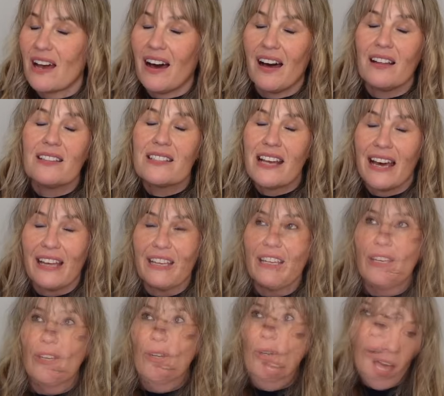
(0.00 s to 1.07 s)
I'll tell
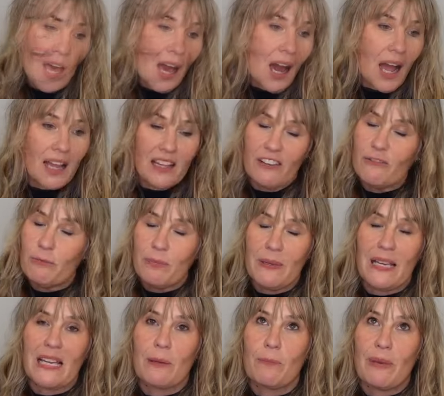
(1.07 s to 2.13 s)
you, I left big